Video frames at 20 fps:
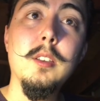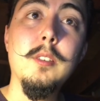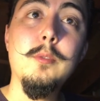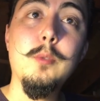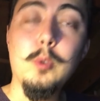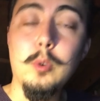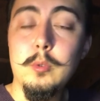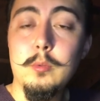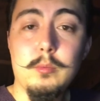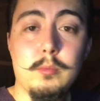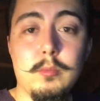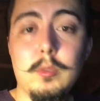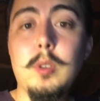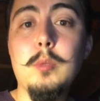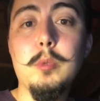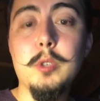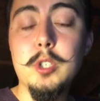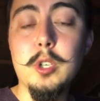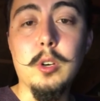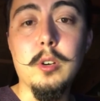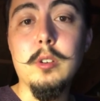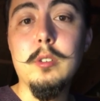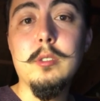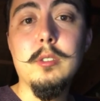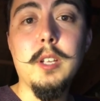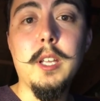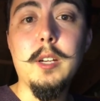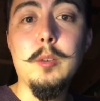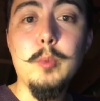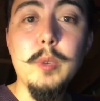for a return
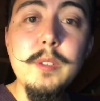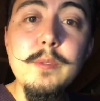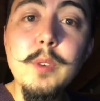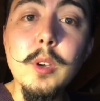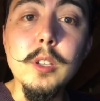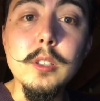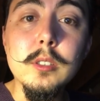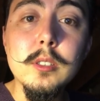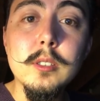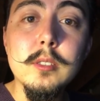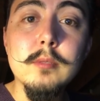and a refund.